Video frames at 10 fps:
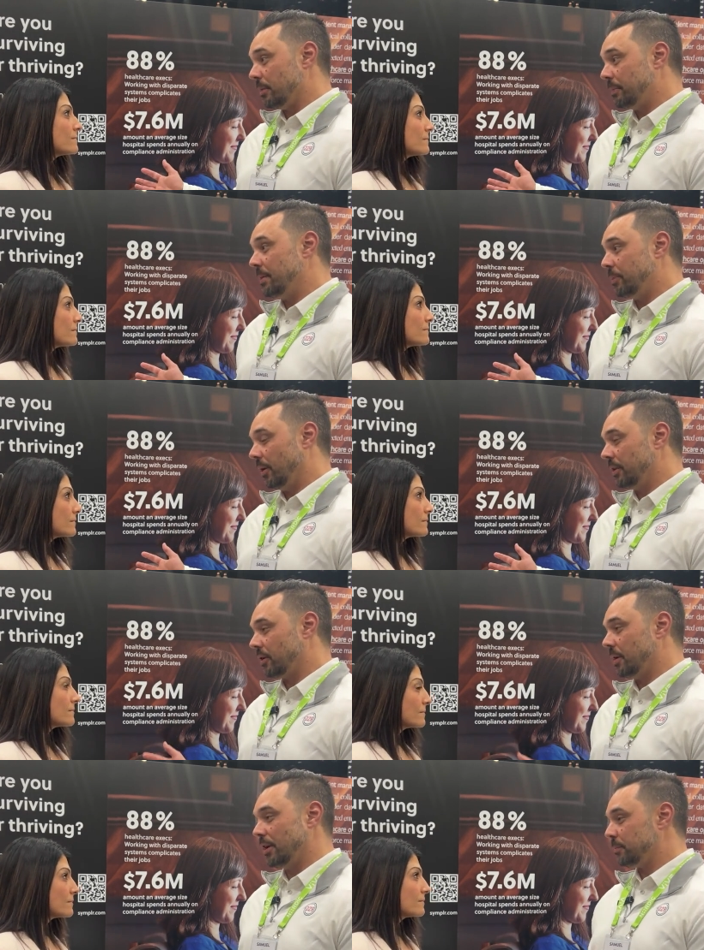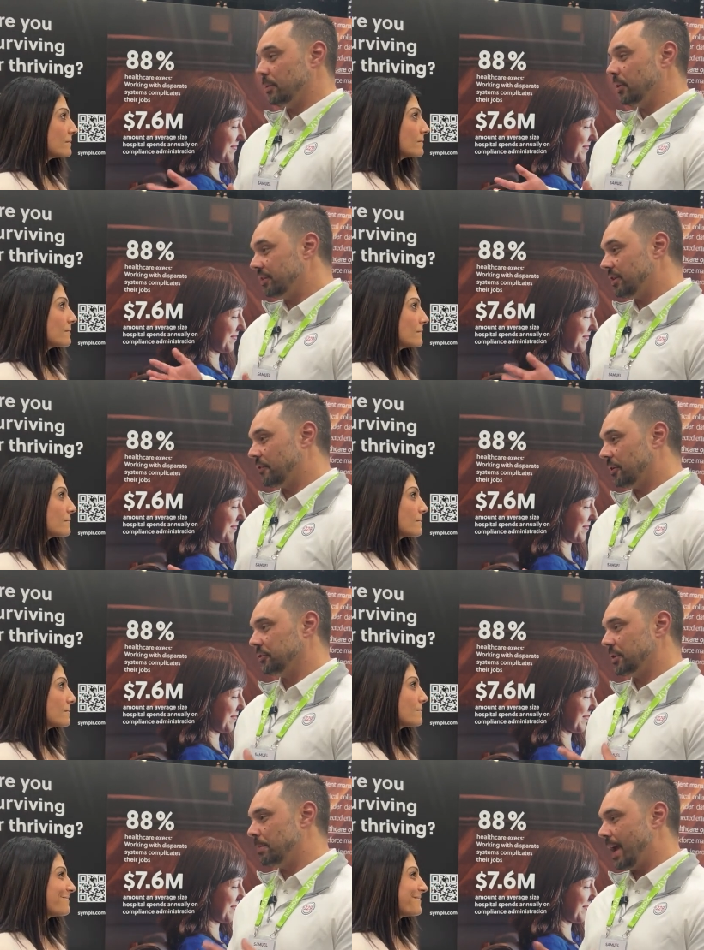Speaker 1: of people, and so it must be really
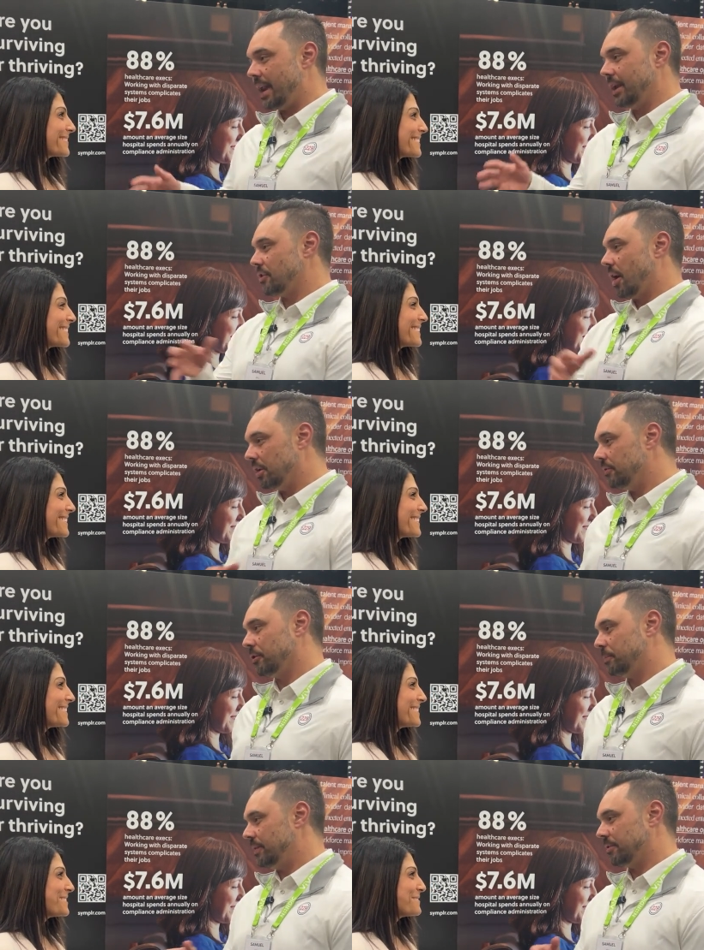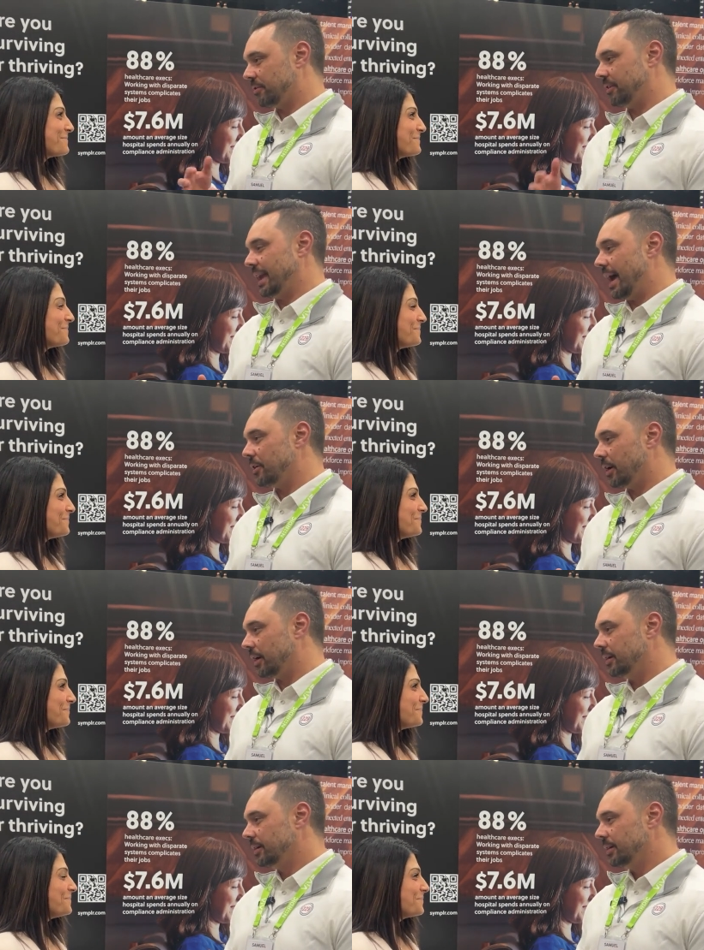difficult to manage all of those pieces
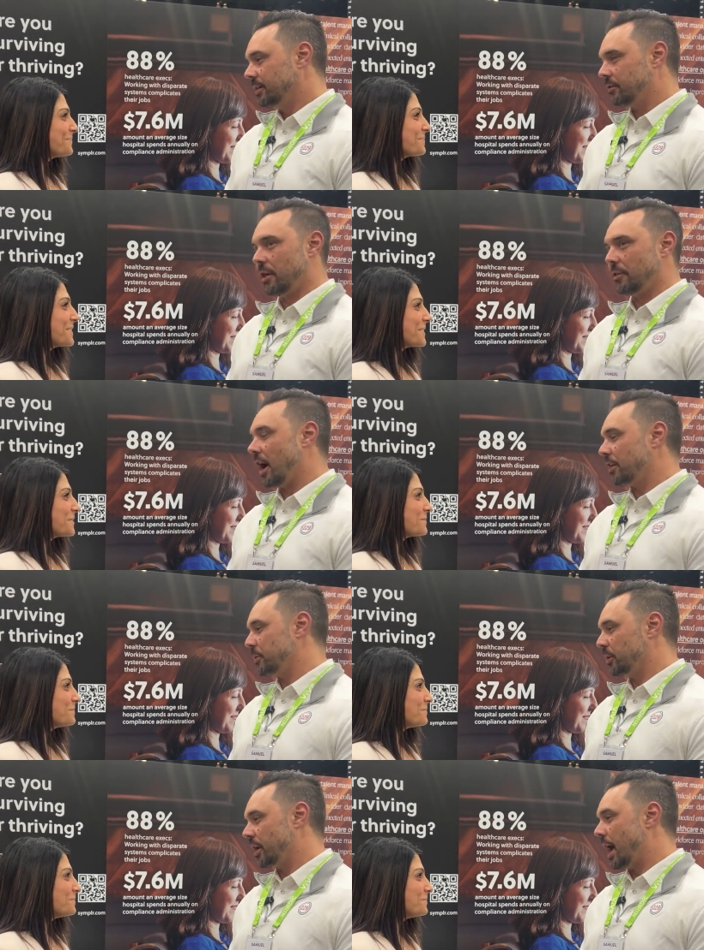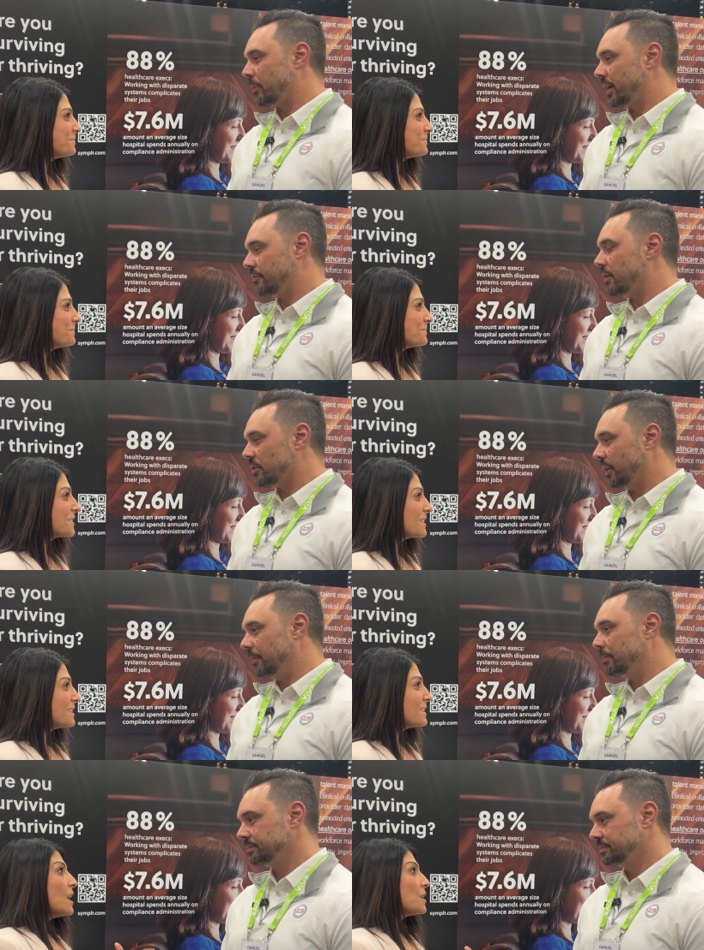together so that the hospital can operate efficiently.
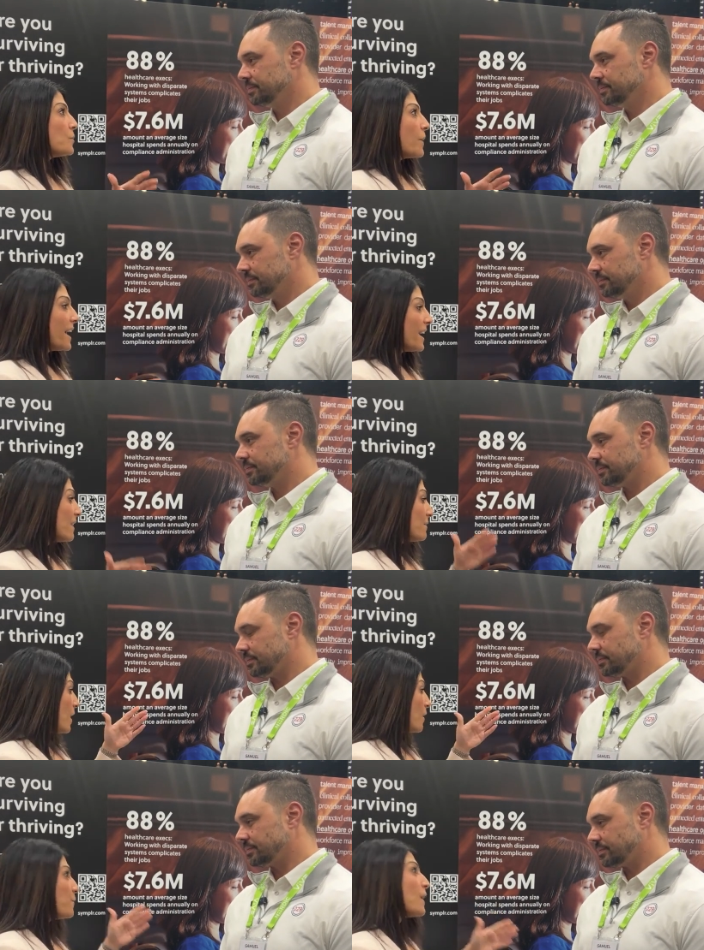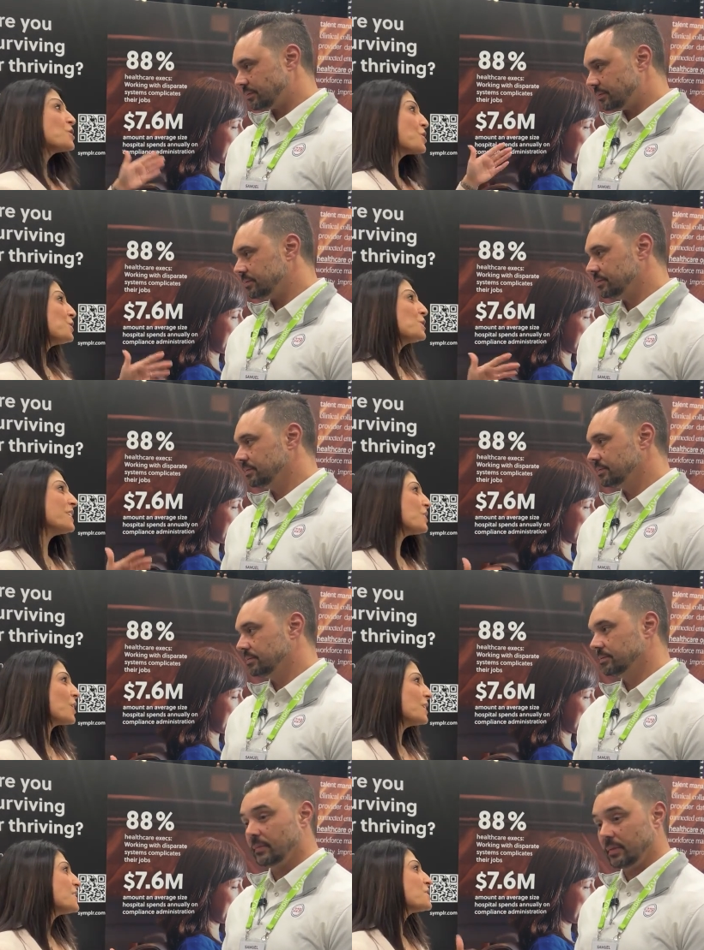
Speaker 2: You have a functional
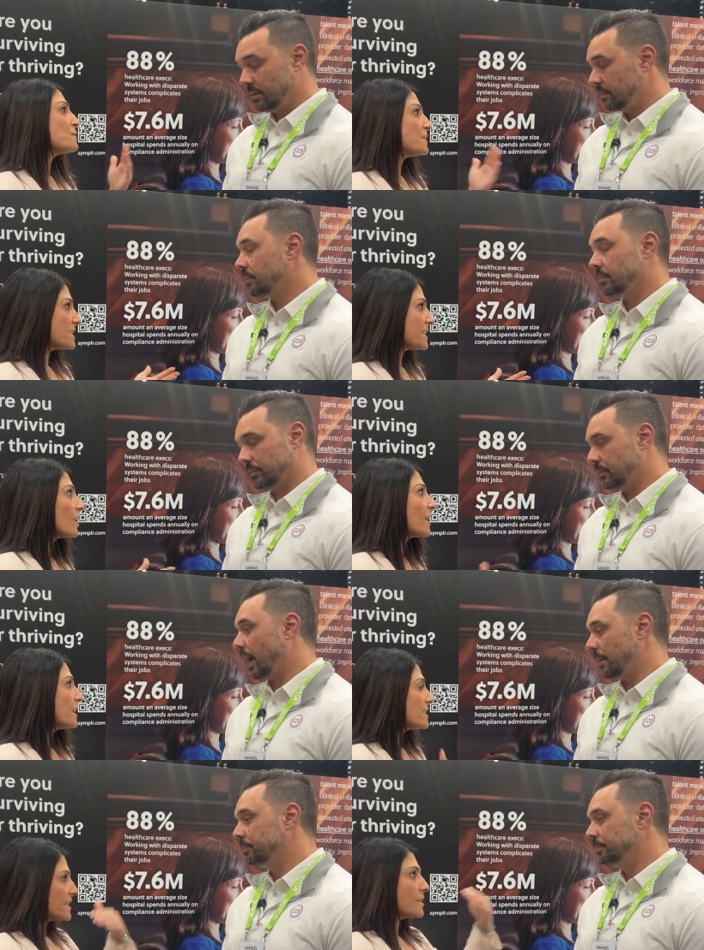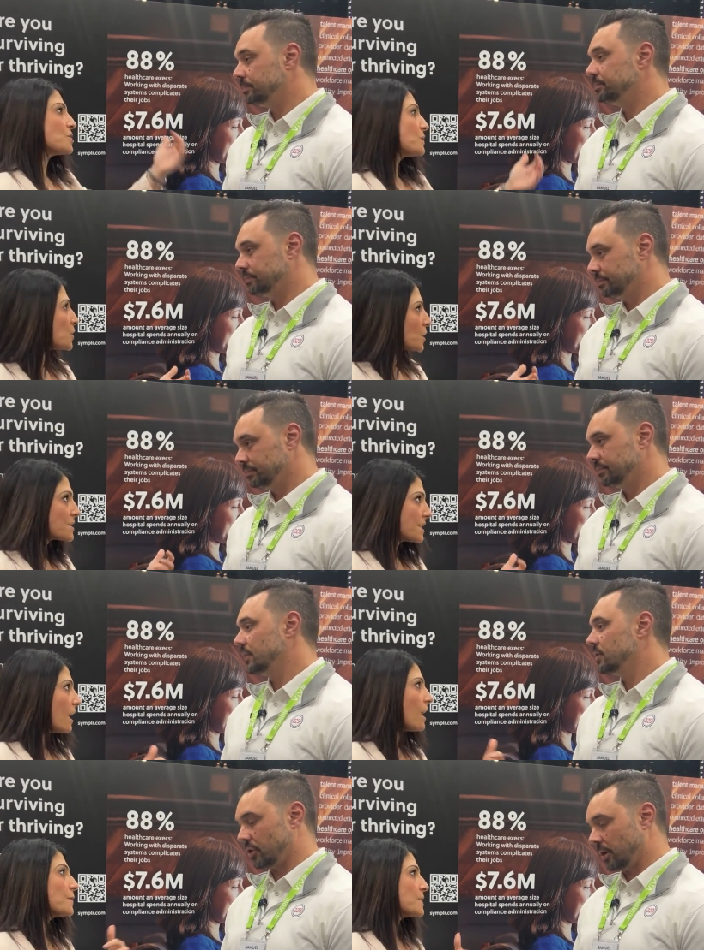leader in each of these areas. Right. Take your chief nursing
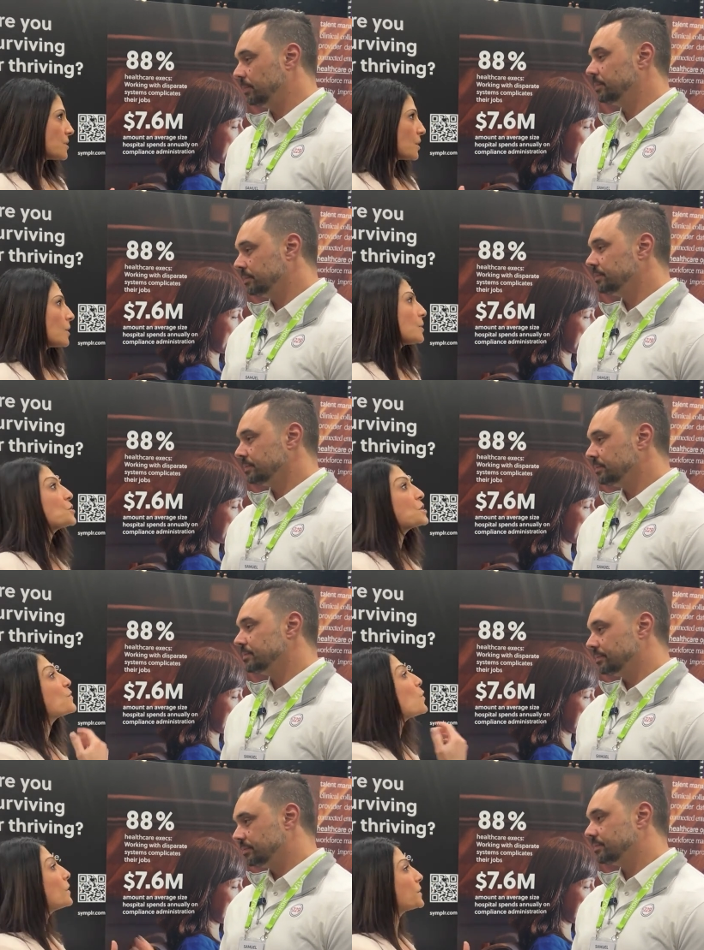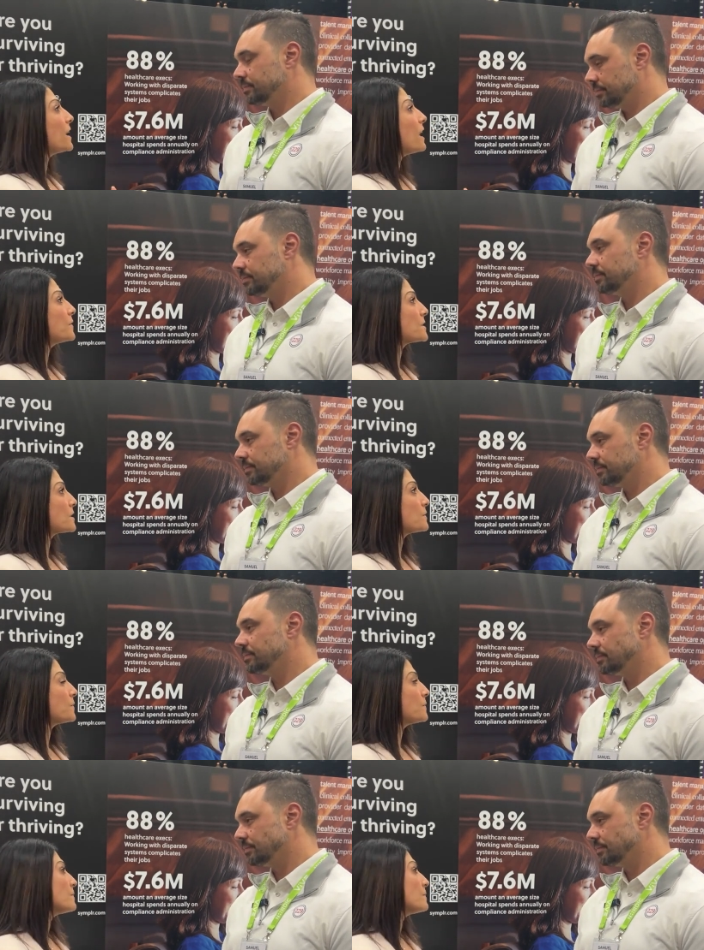officer, sure. your chief quality officer,